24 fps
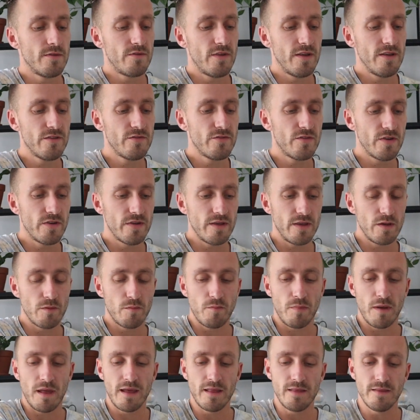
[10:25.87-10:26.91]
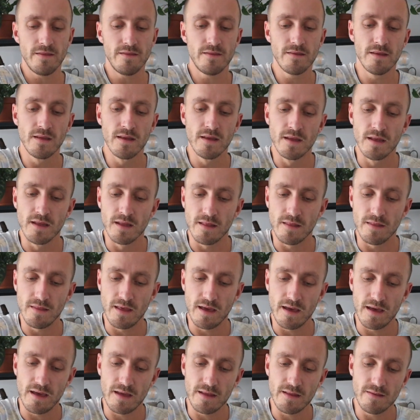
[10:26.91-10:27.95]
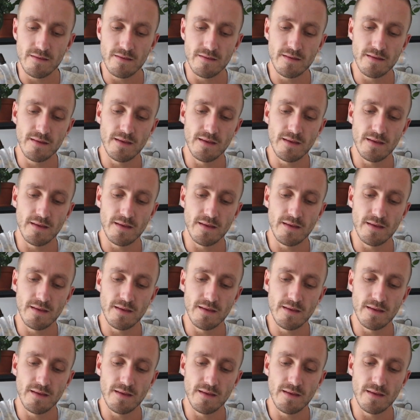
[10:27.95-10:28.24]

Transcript: transferring your plant, that